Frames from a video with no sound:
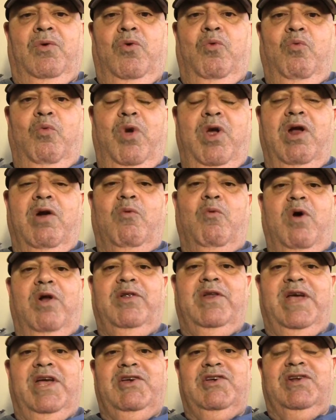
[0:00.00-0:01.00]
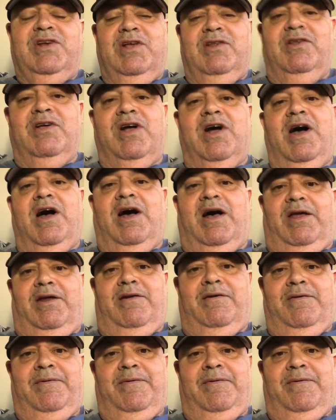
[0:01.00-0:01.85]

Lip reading: We are one nation under God,